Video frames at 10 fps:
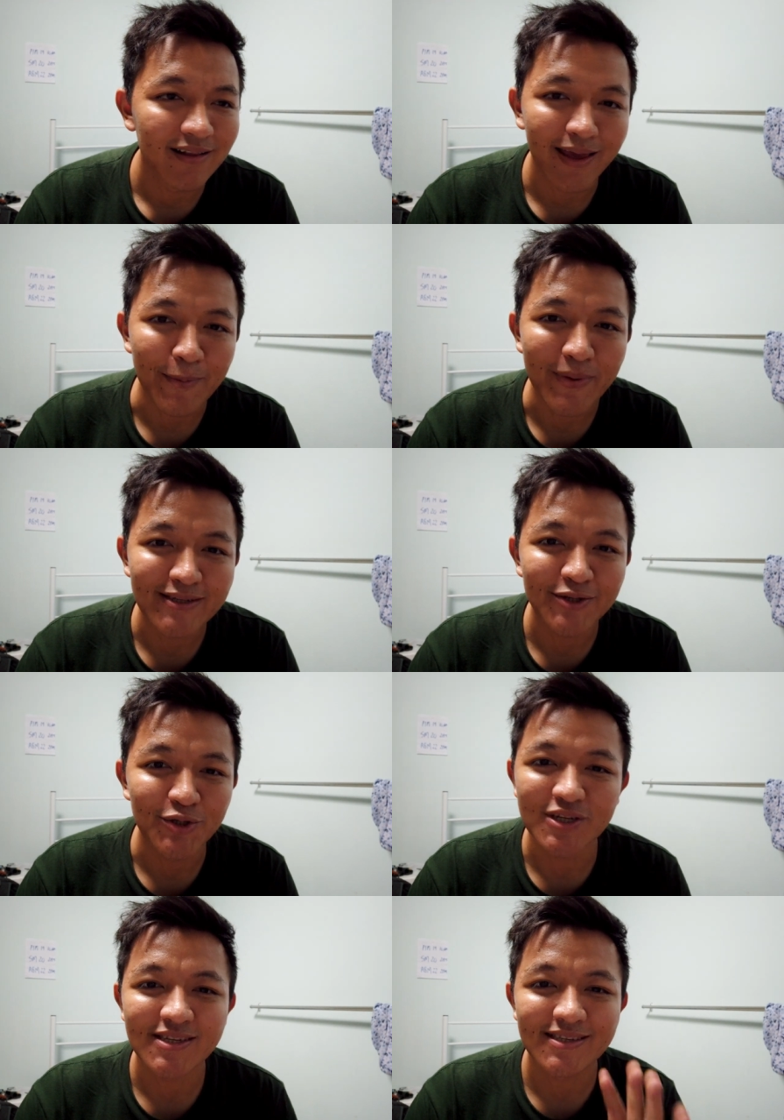Like imagine
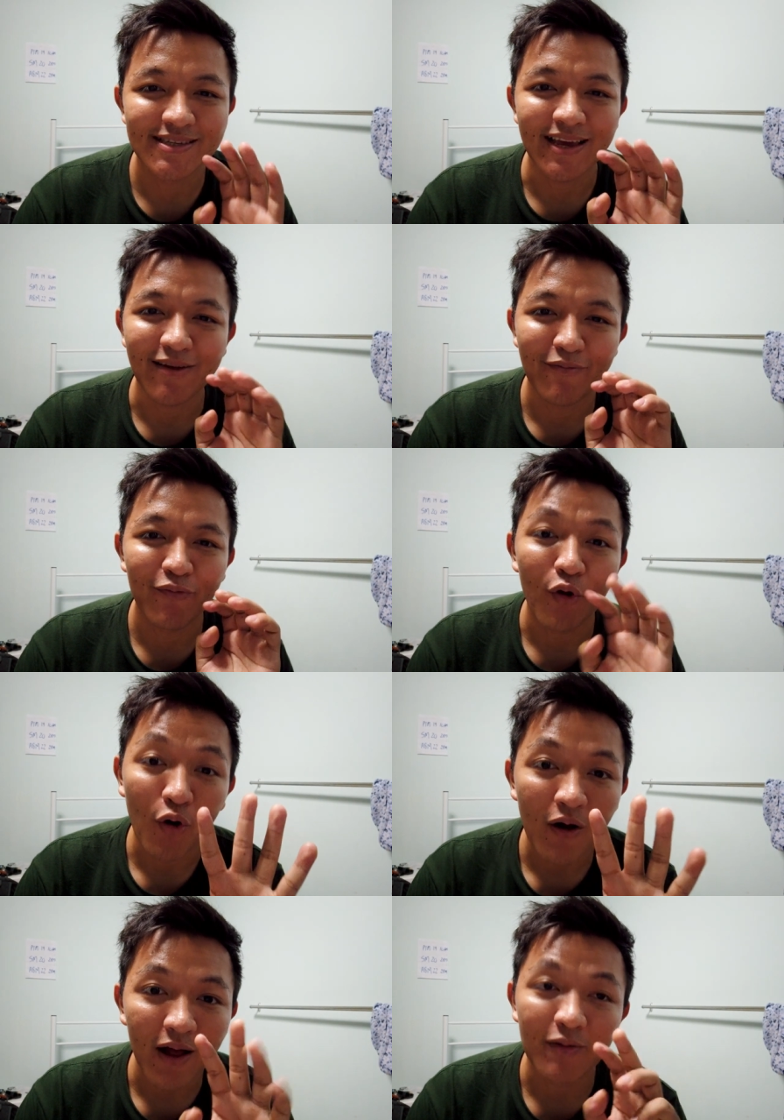you just take
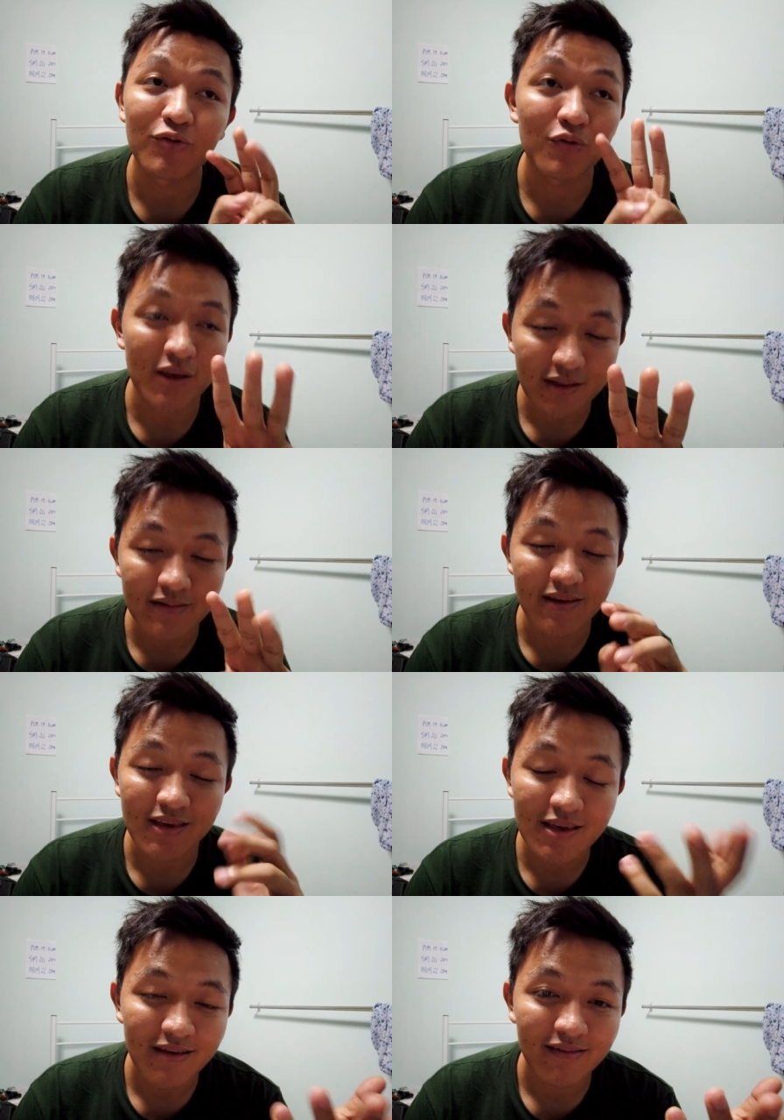3
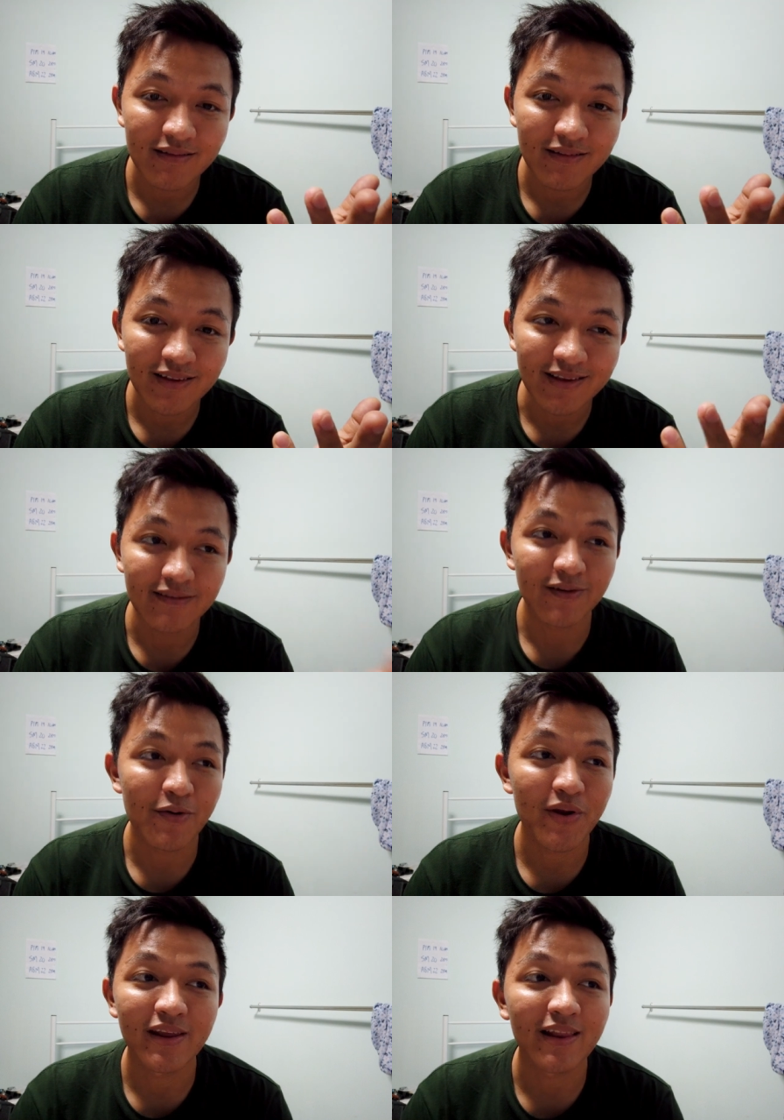tea, it's
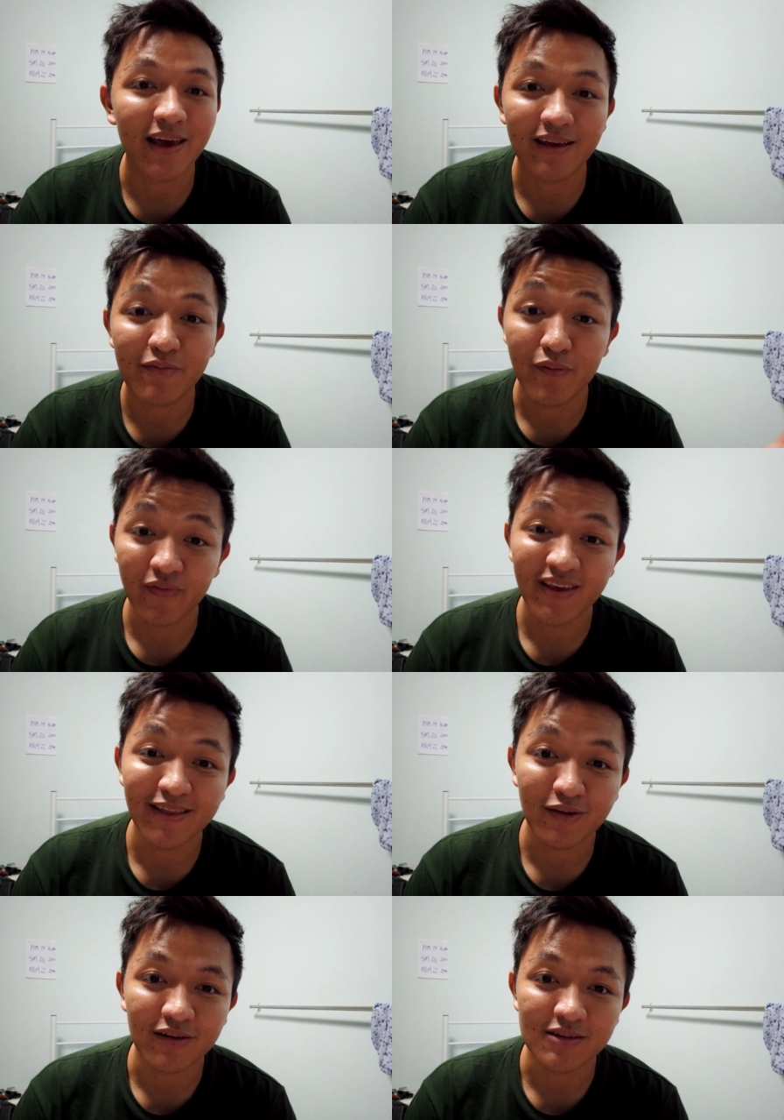already like
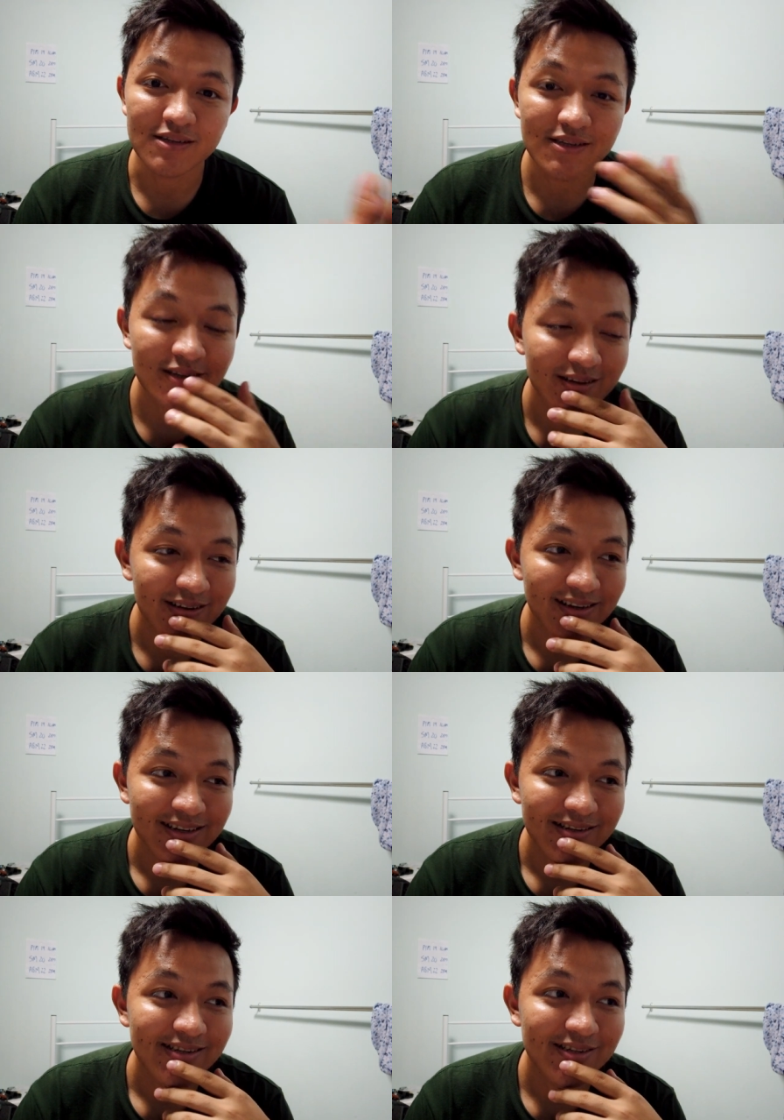$15.
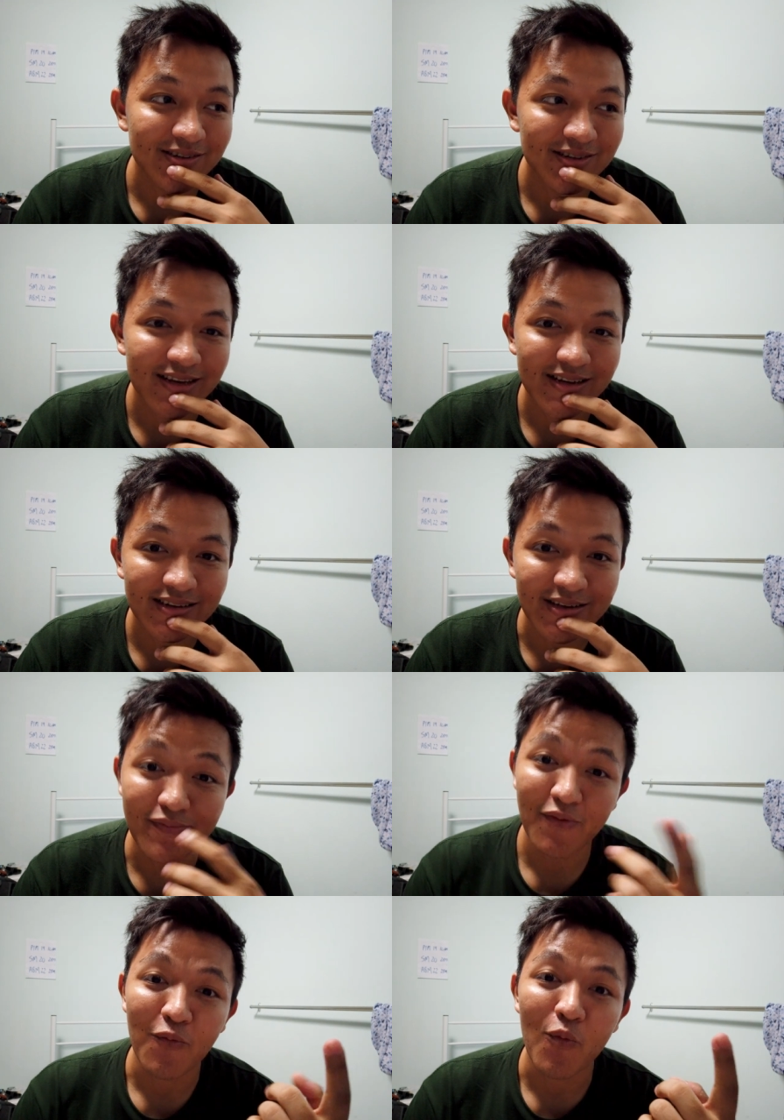So yeah,
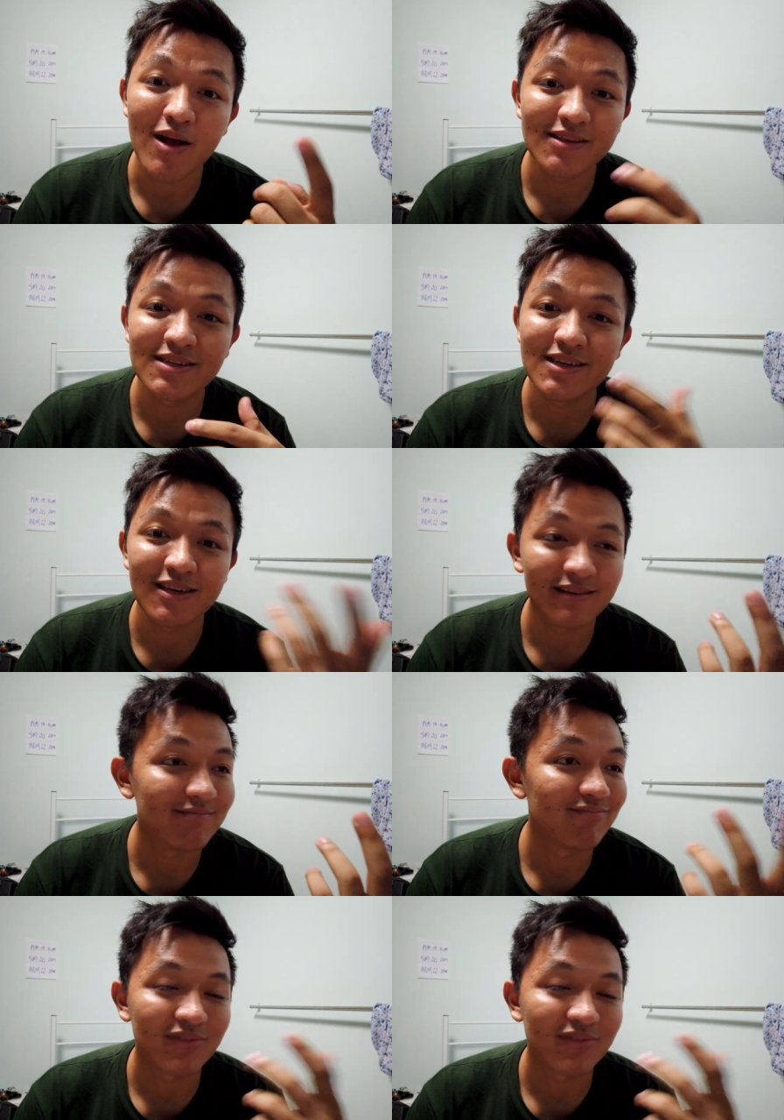even 1 tea